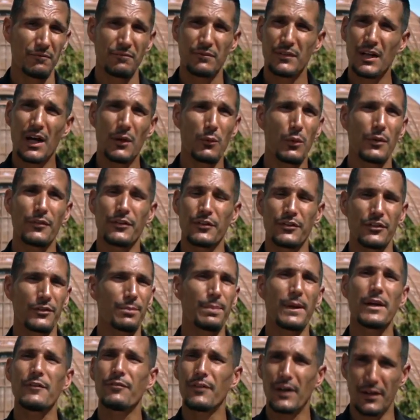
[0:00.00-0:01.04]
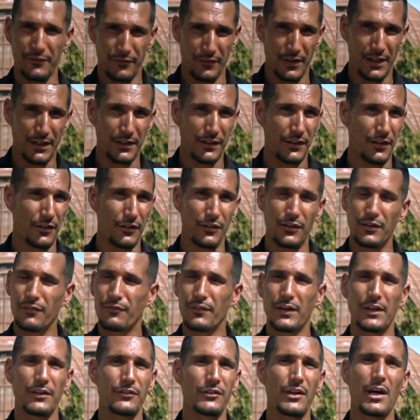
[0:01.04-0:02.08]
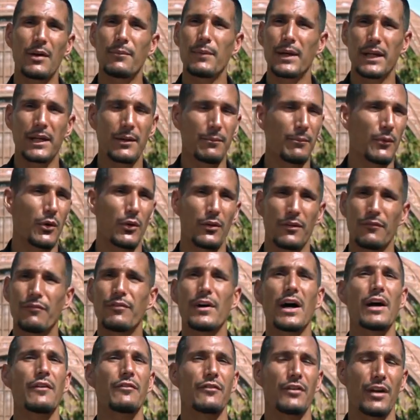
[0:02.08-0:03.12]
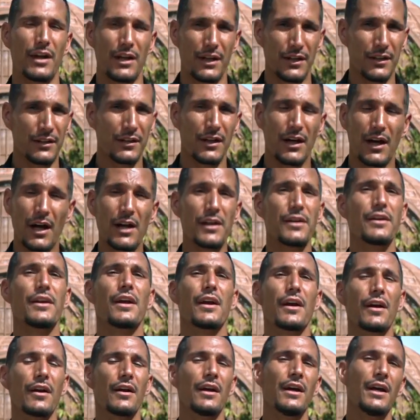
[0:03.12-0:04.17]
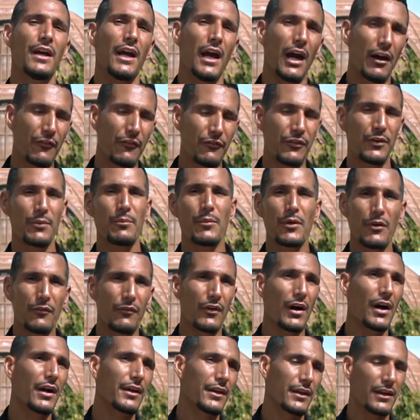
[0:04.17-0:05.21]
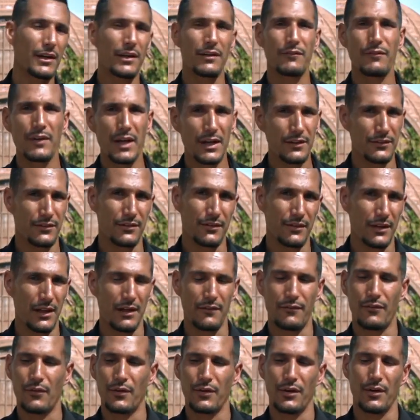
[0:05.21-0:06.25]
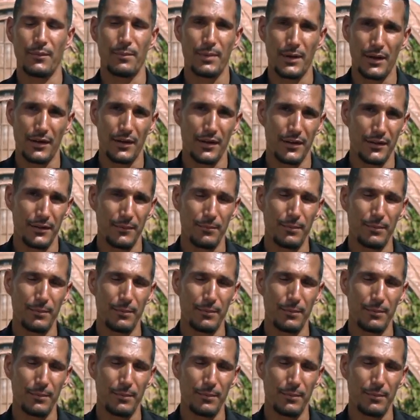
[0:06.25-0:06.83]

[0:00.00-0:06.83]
Not worth it. Just pay five grand a year. You can find a job making more than five grand a year if you move on in advance during that four-year period.